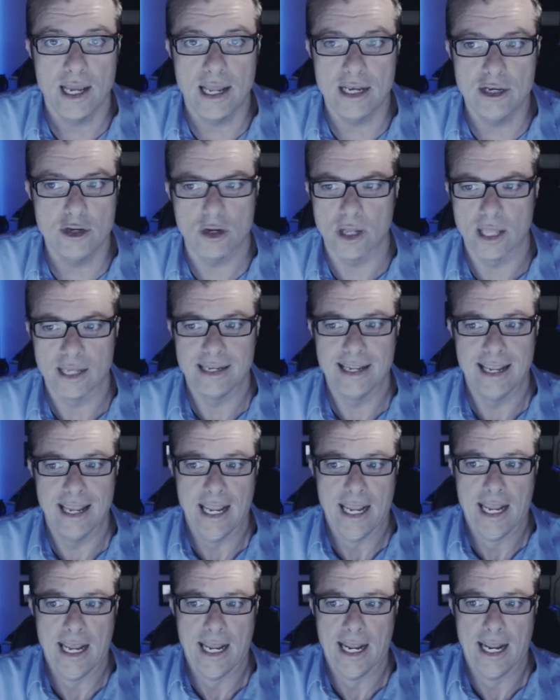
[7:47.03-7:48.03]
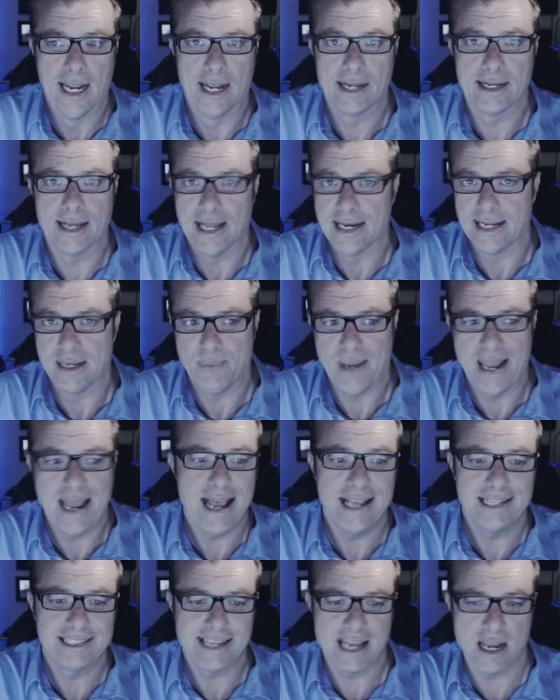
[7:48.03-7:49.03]
And you're like, yeah, I gotta get
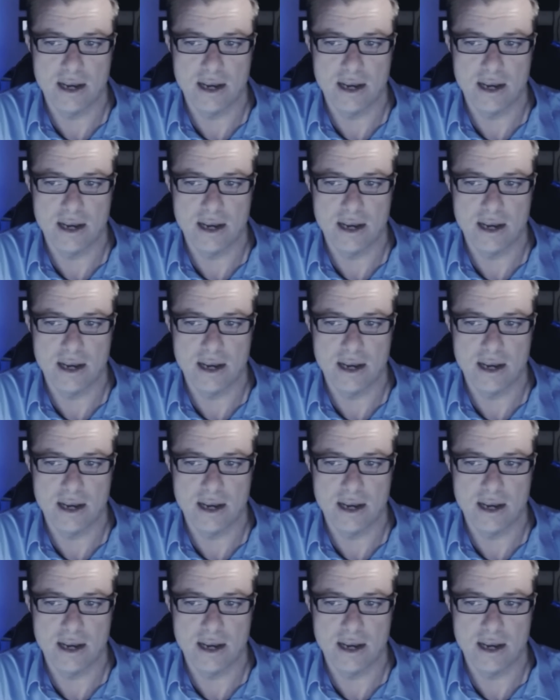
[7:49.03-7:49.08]
past.